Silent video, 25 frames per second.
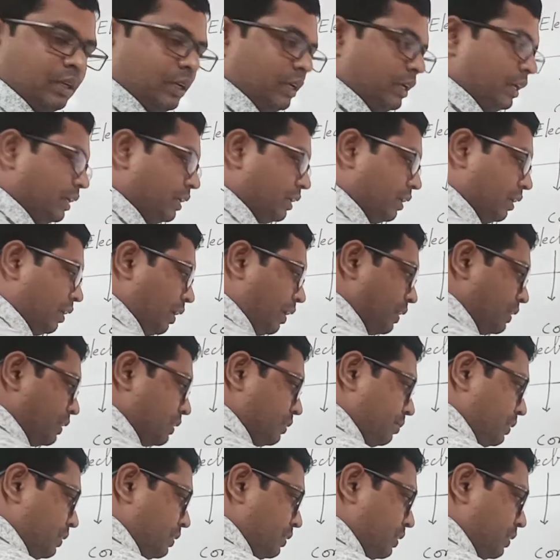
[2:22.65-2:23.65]
It lasts
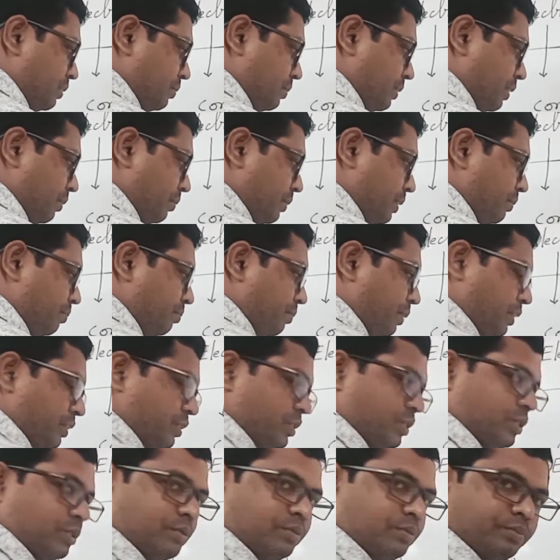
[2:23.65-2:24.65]
means it becoming
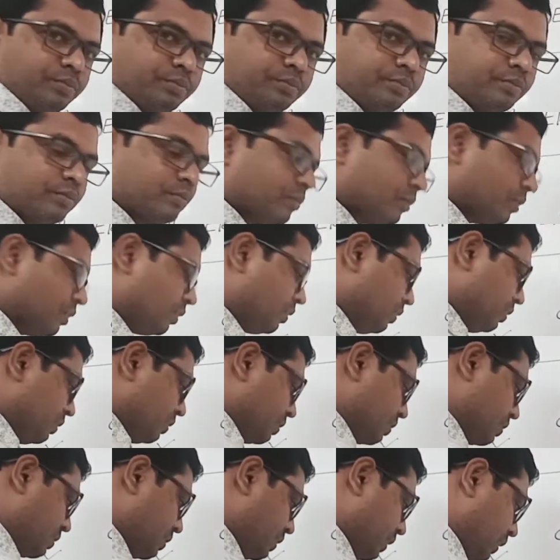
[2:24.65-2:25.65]
positive.
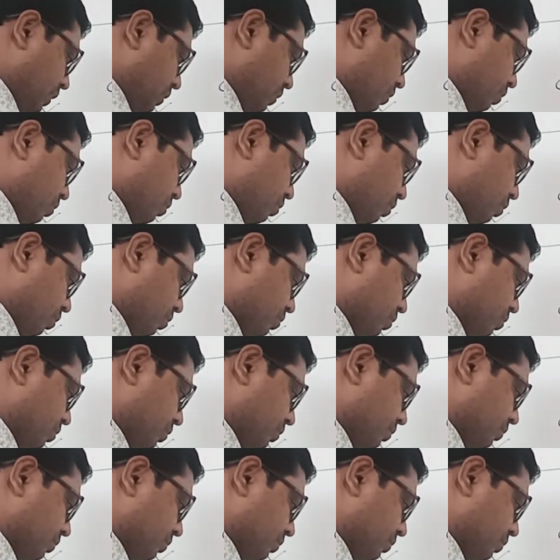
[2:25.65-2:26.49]
Silk cloth.